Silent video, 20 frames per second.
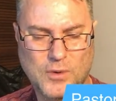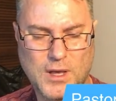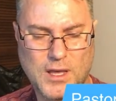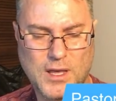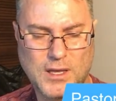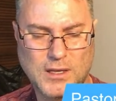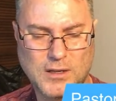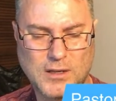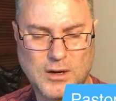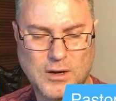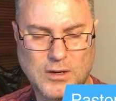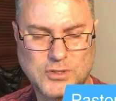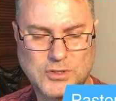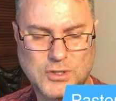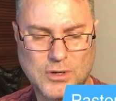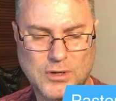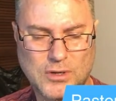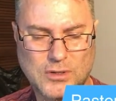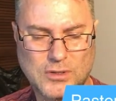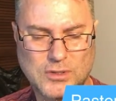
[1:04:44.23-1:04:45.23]
Lord, help us
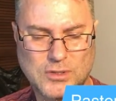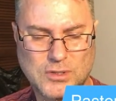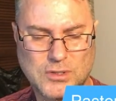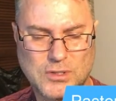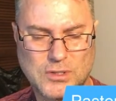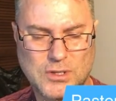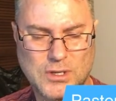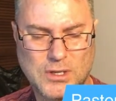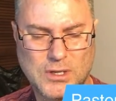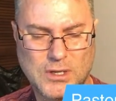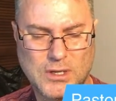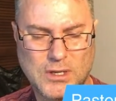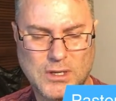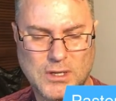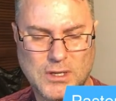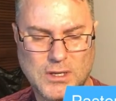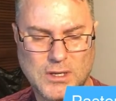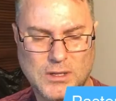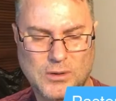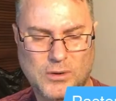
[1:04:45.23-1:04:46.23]
not to stand in the
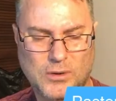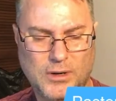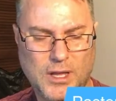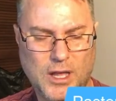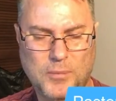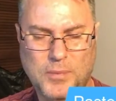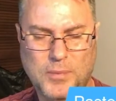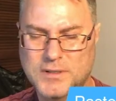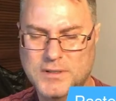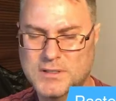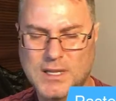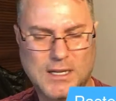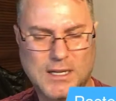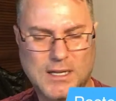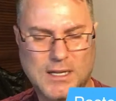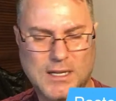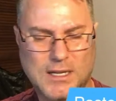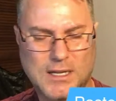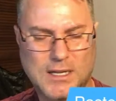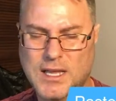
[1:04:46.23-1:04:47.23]
way of what you want to
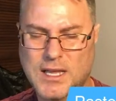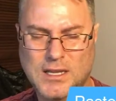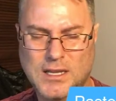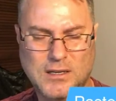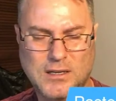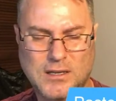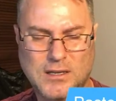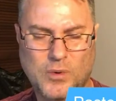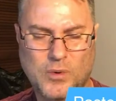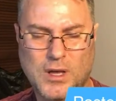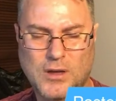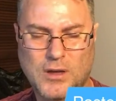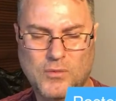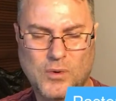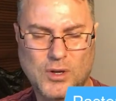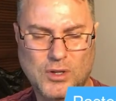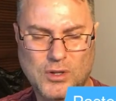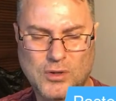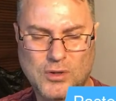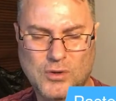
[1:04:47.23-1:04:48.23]
do, Lord.
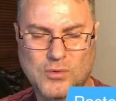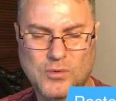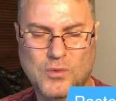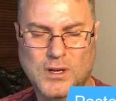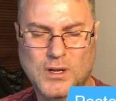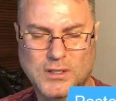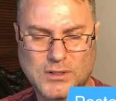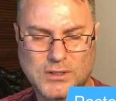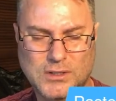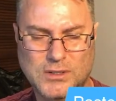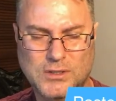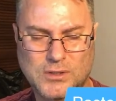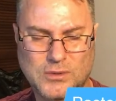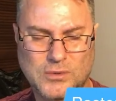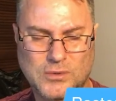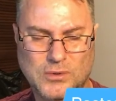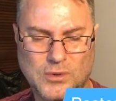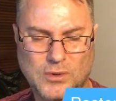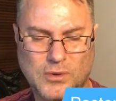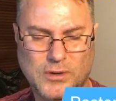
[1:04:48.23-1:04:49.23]
God, we just
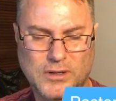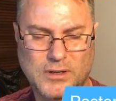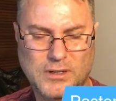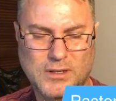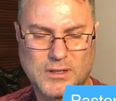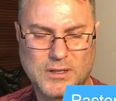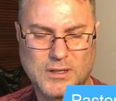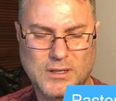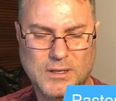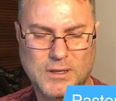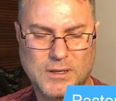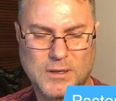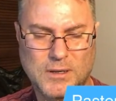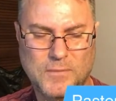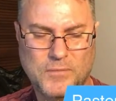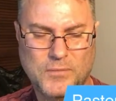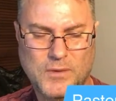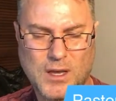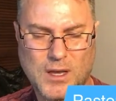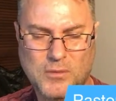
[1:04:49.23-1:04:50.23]
submit to you. God,
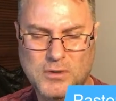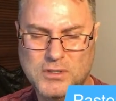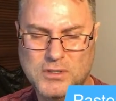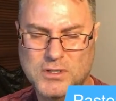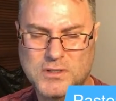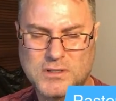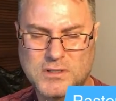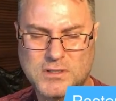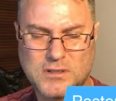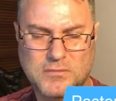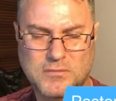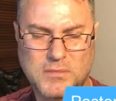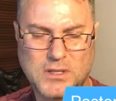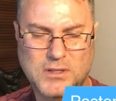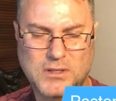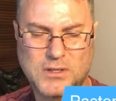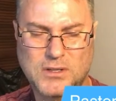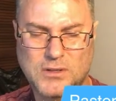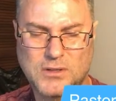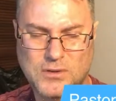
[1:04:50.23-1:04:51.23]
have your way, Father,
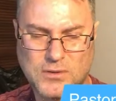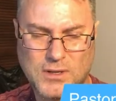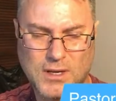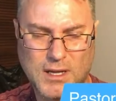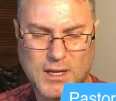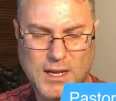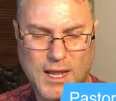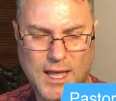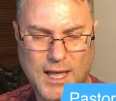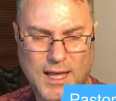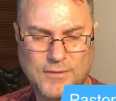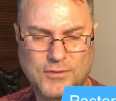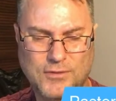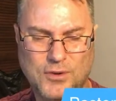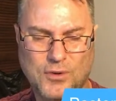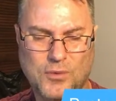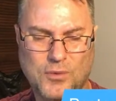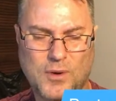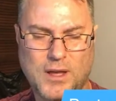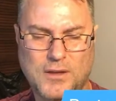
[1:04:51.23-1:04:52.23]
in the name of
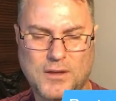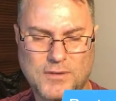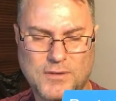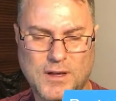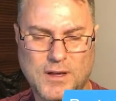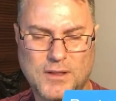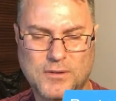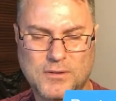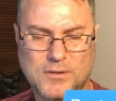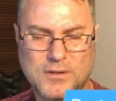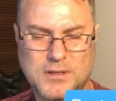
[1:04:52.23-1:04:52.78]
Jesus, Lord.